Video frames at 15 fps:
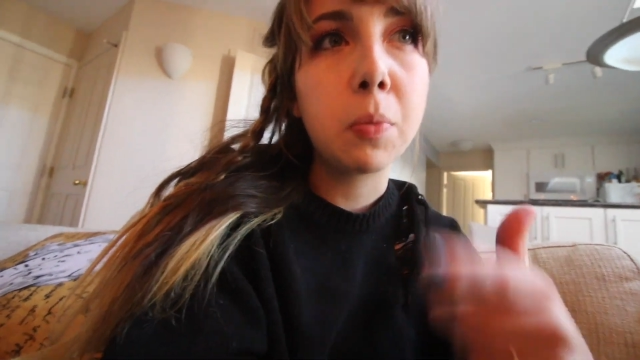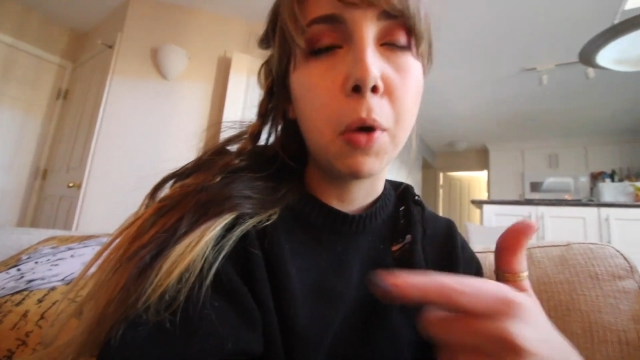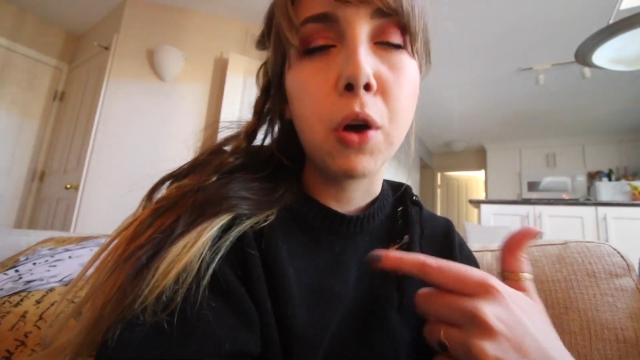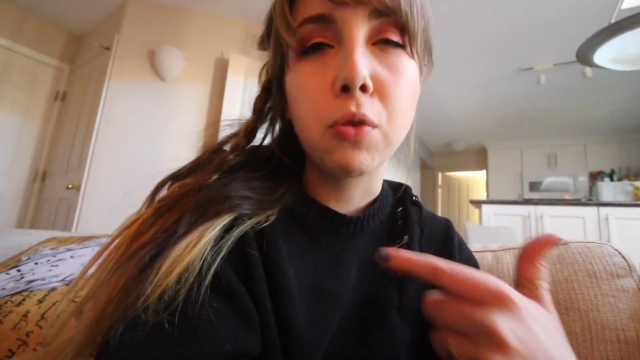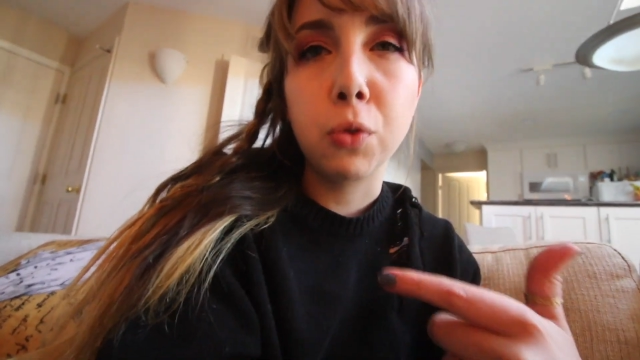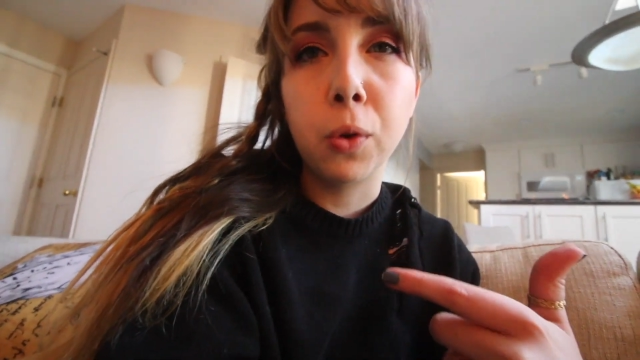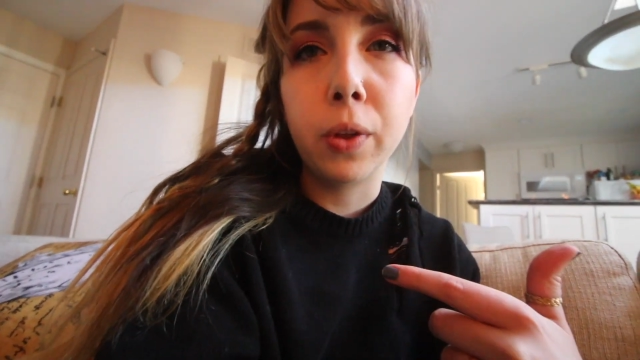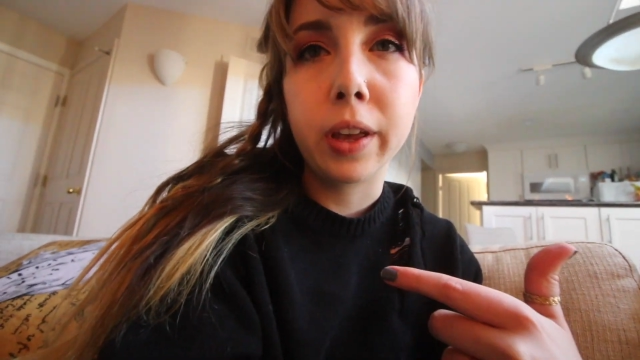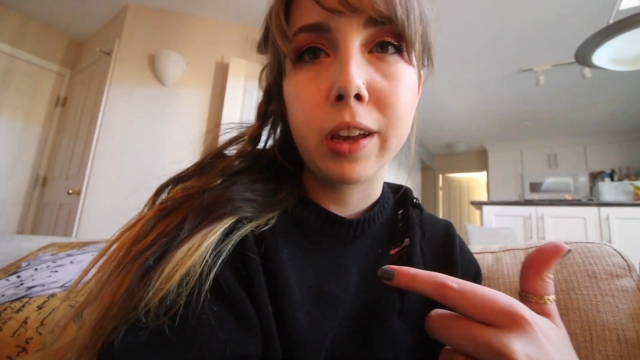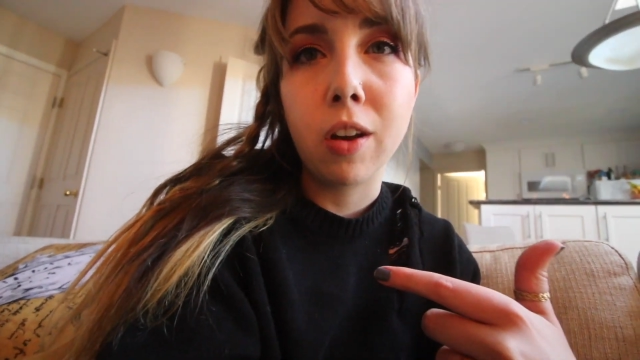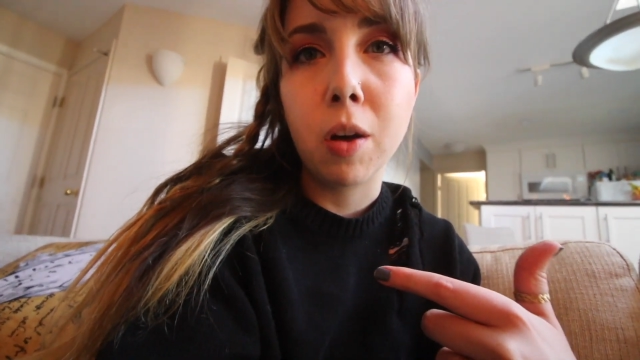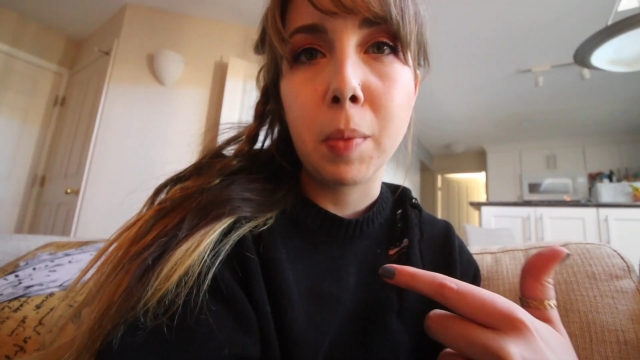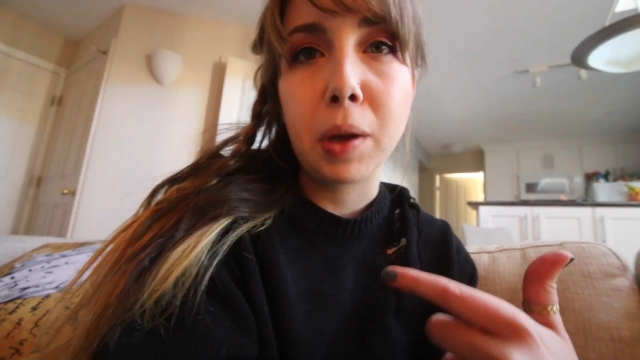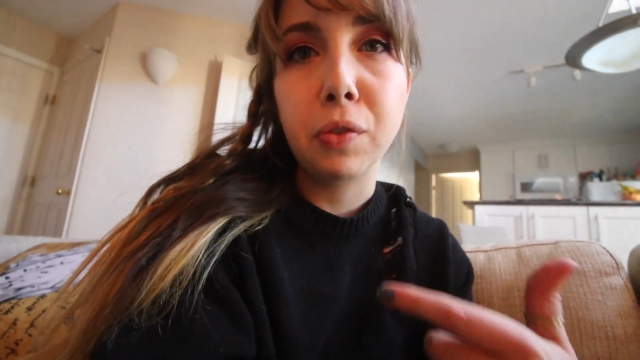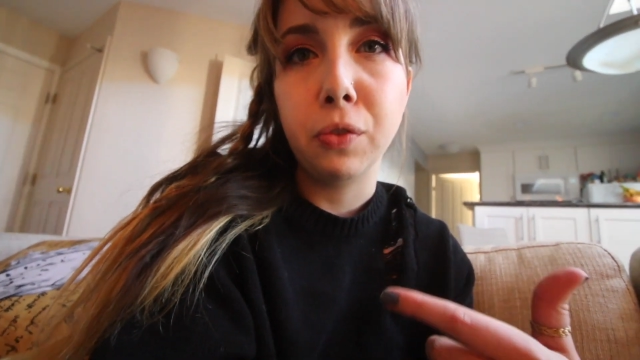ball rolling
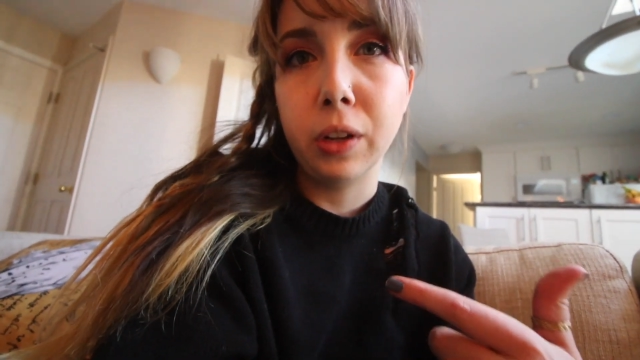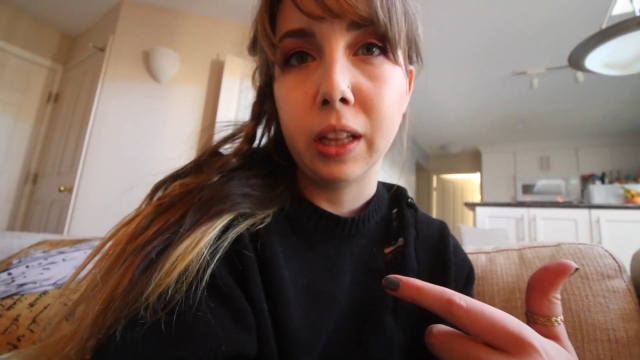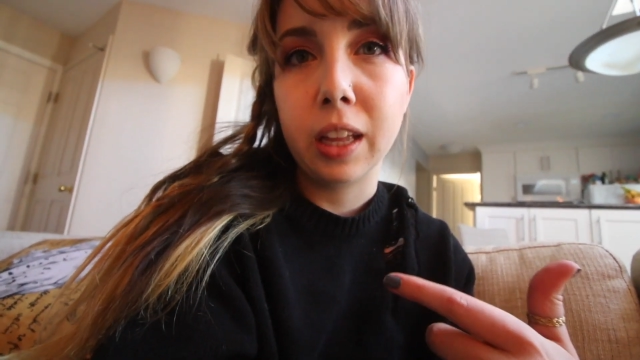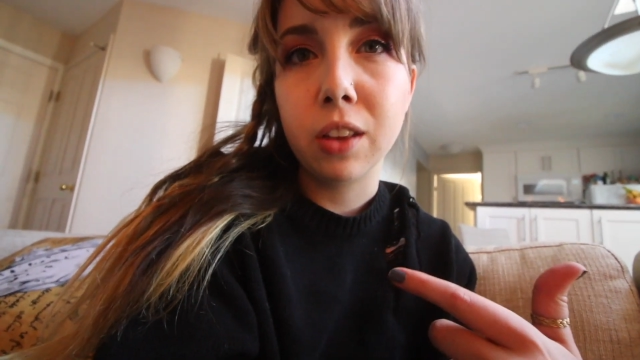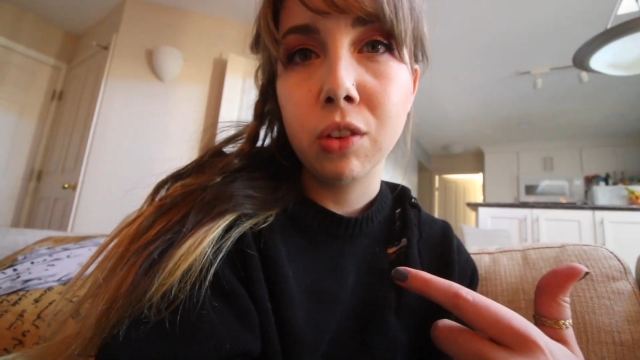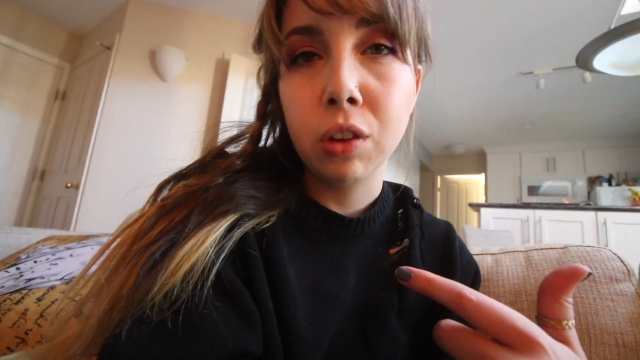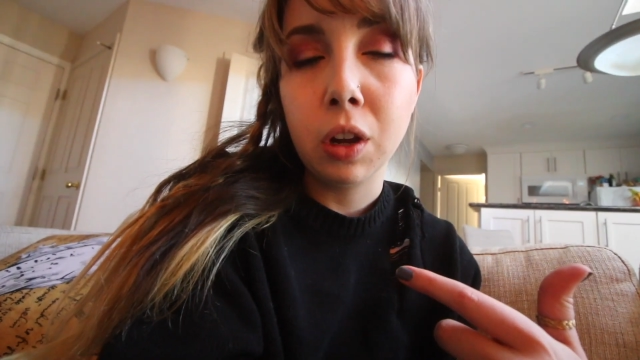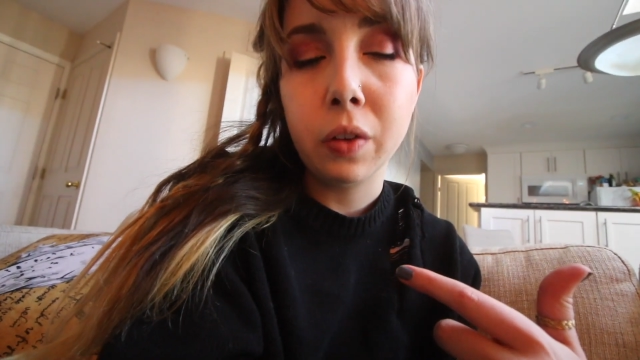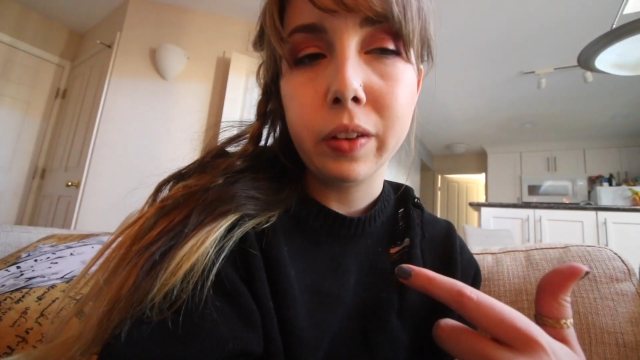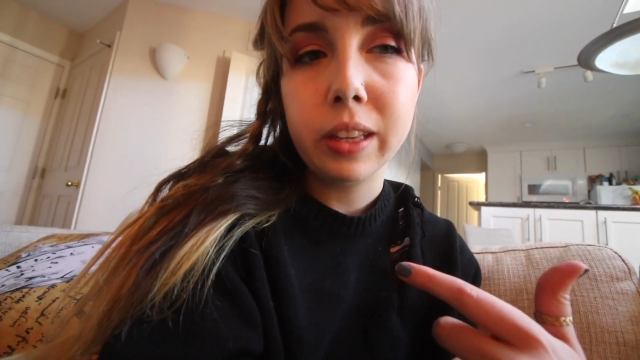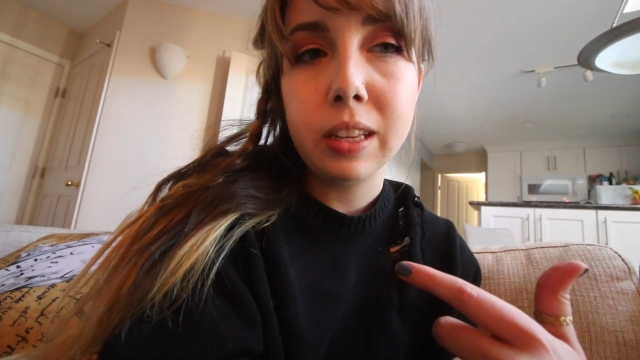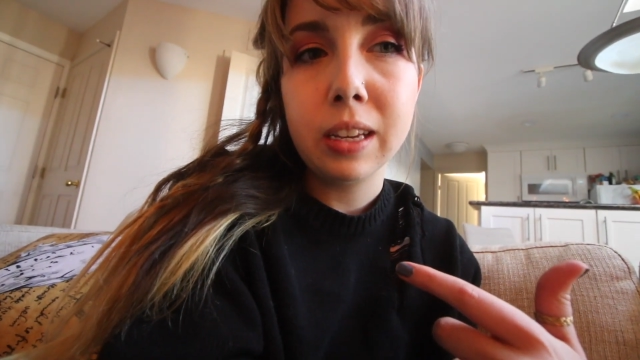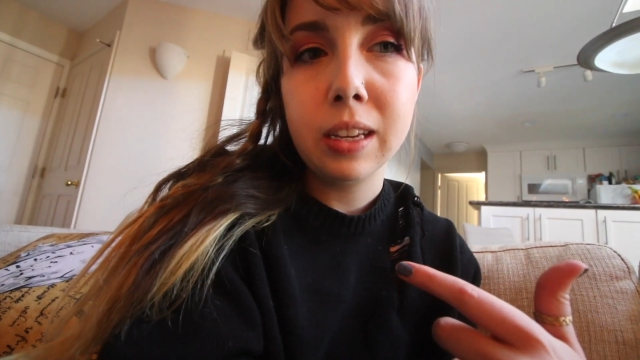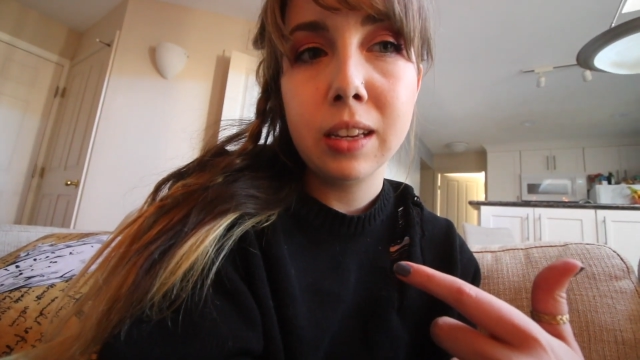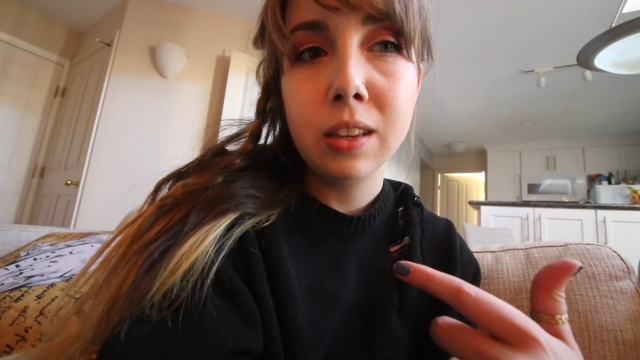on my freelance
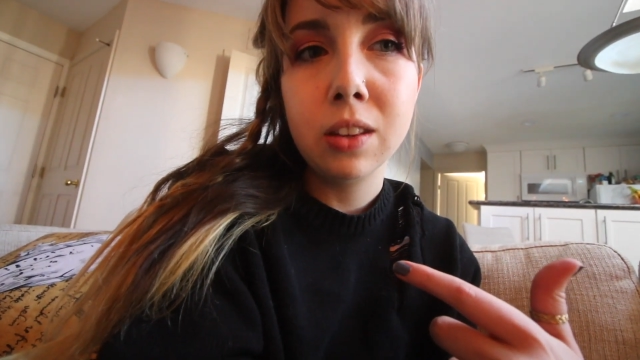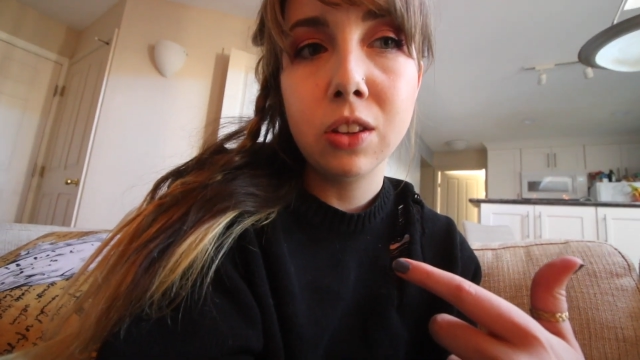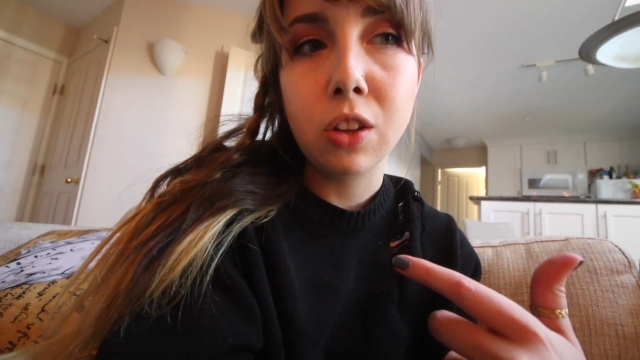services